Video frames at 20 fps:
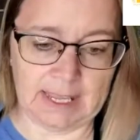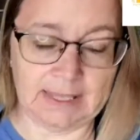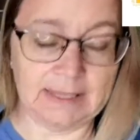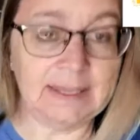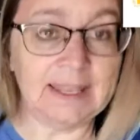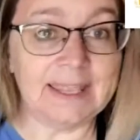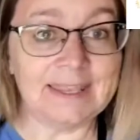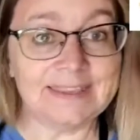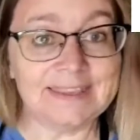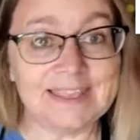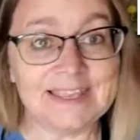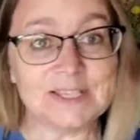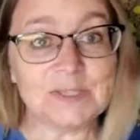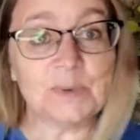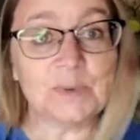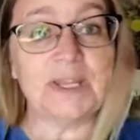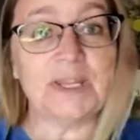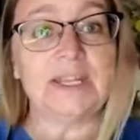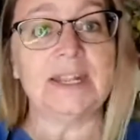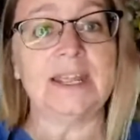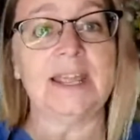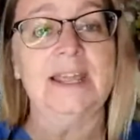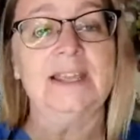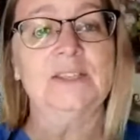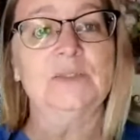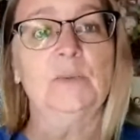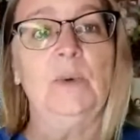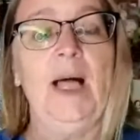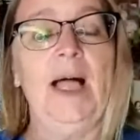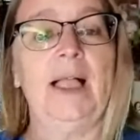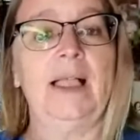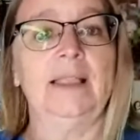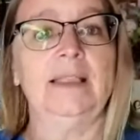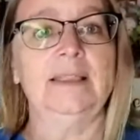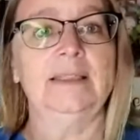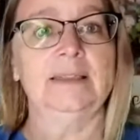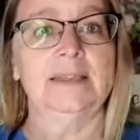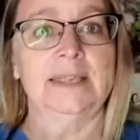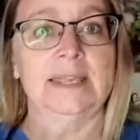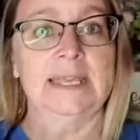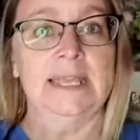and then this one as well